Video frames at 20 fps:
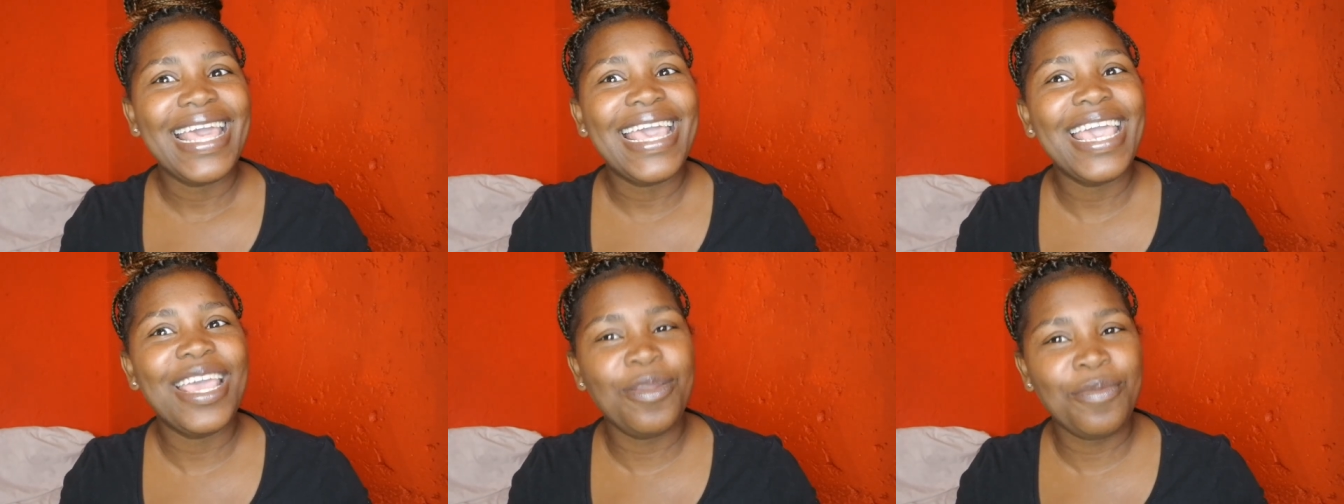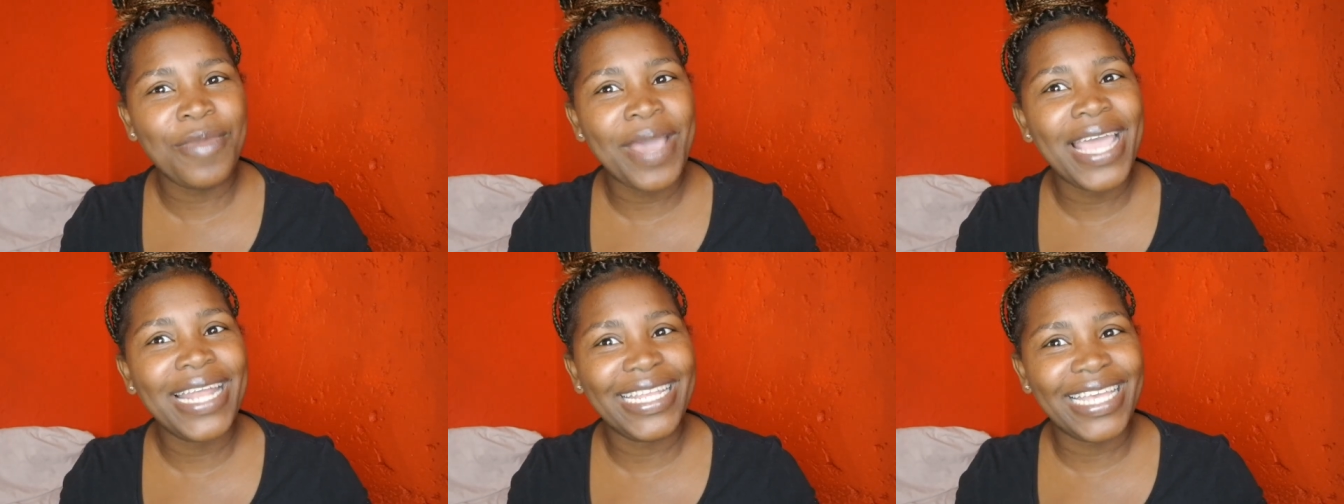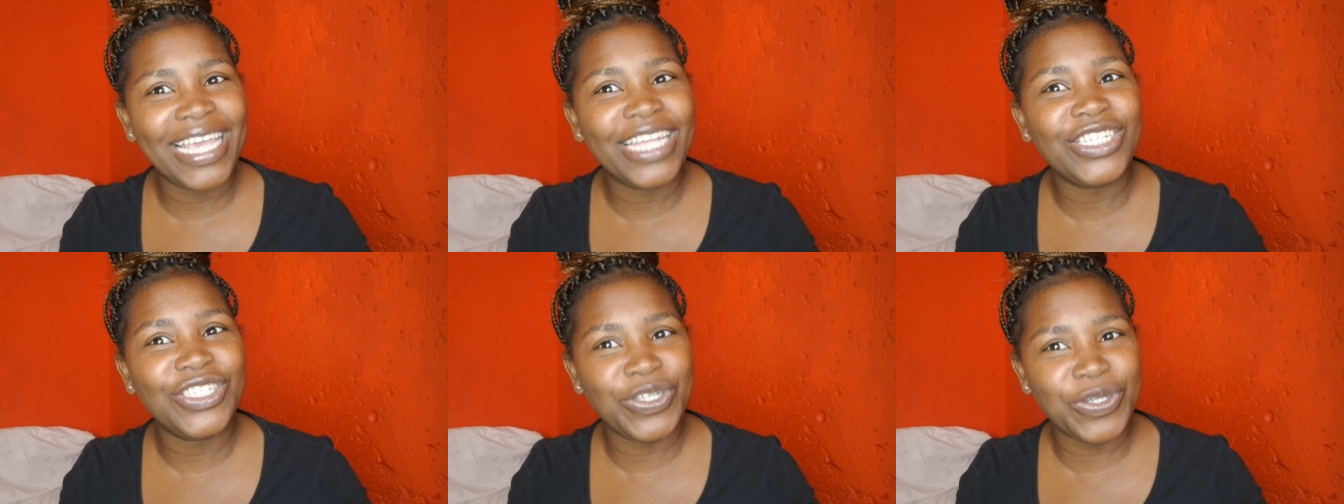it might
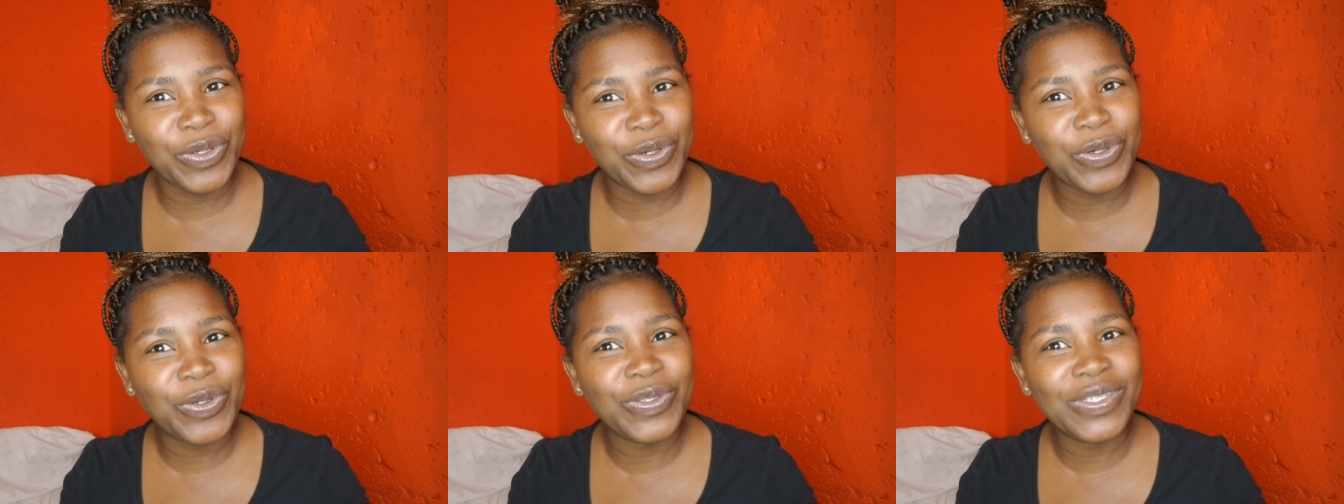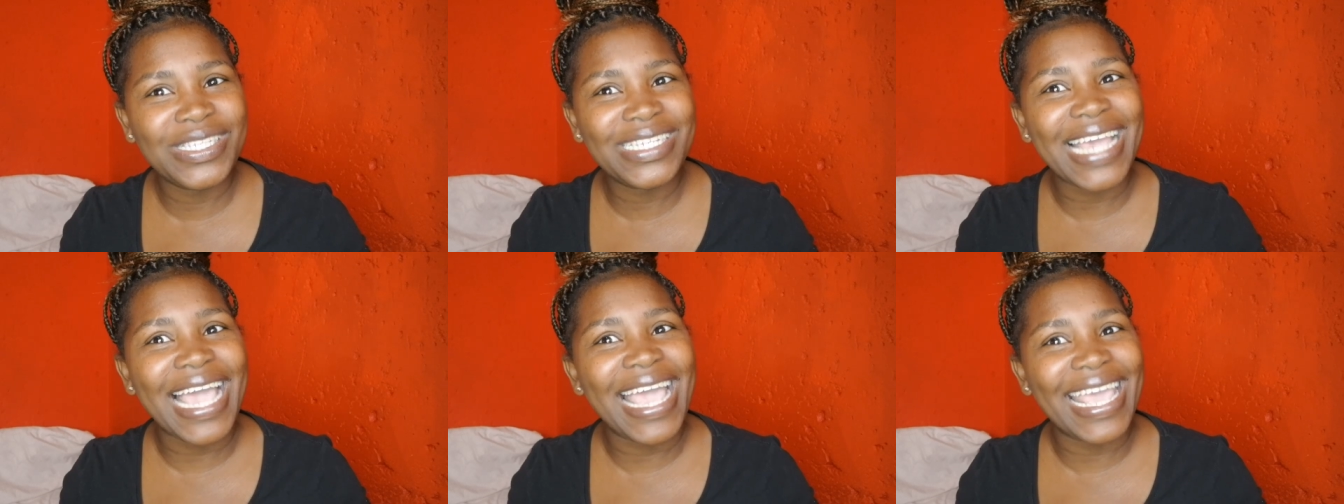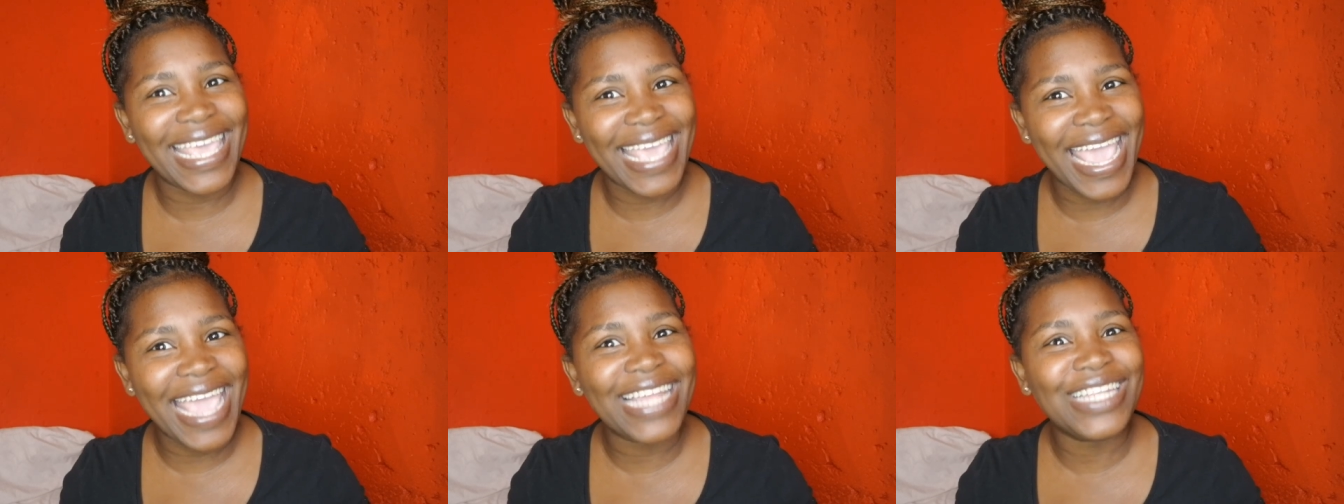get used
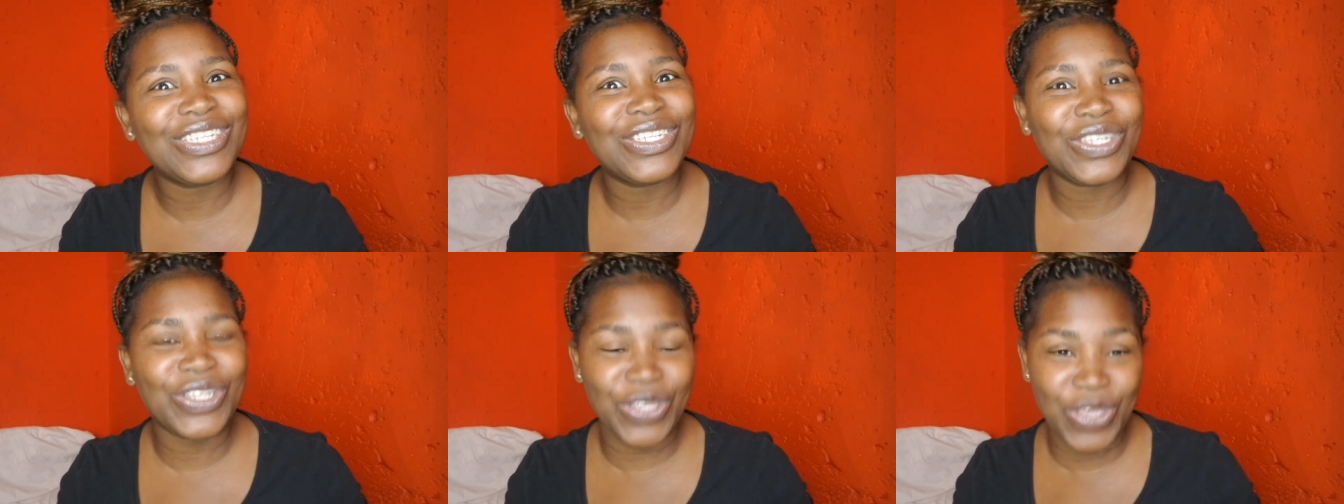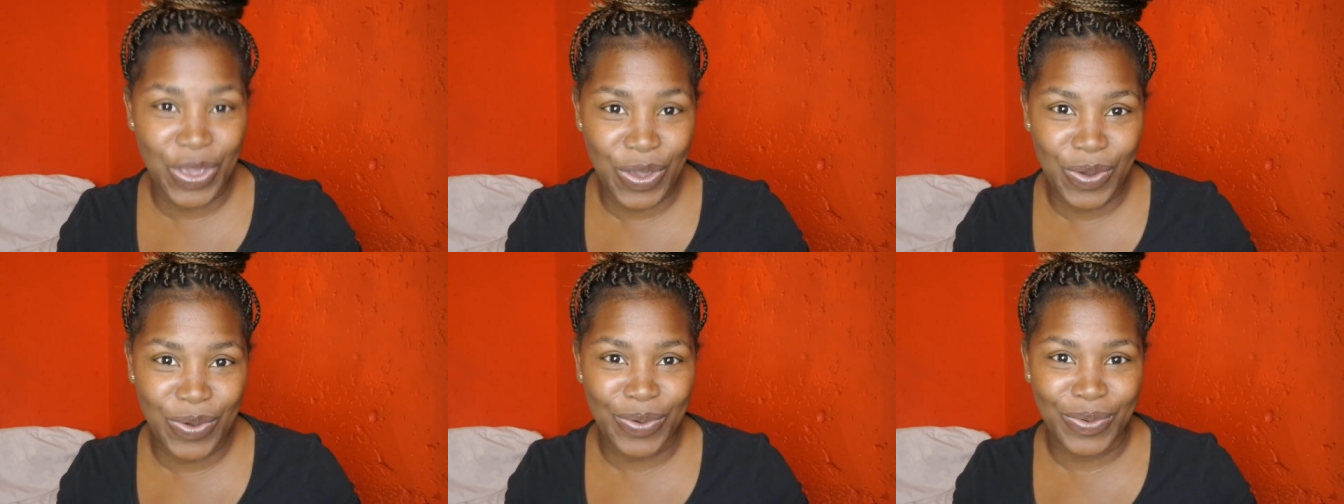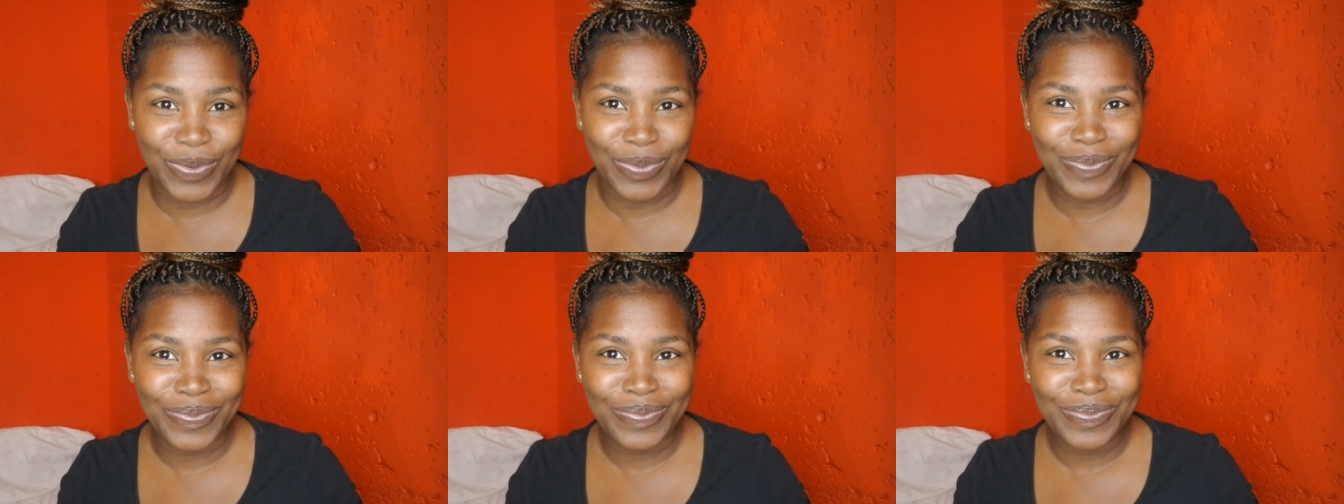against
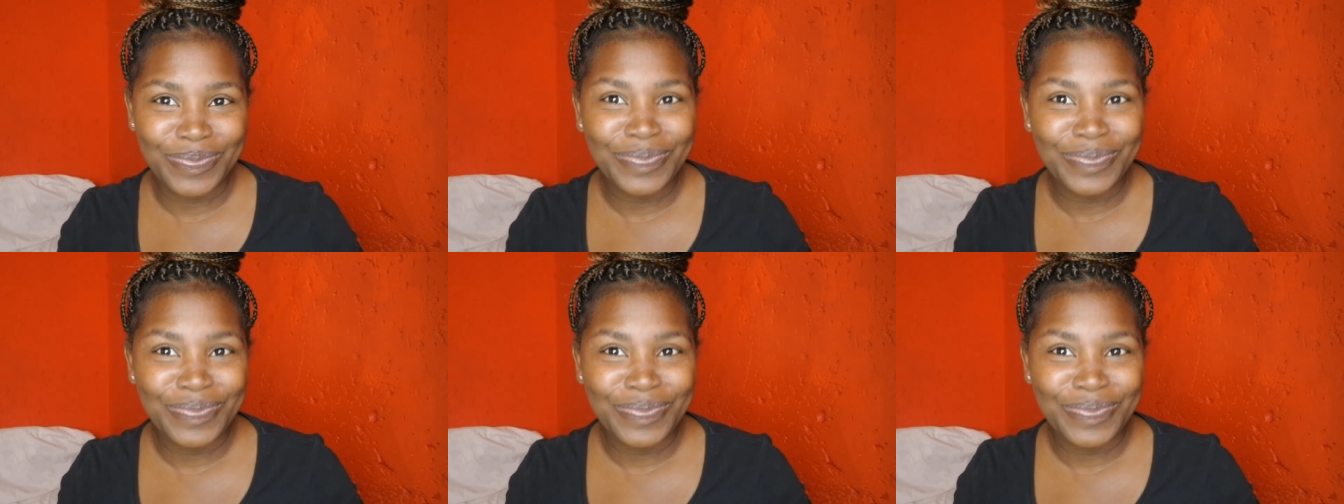you.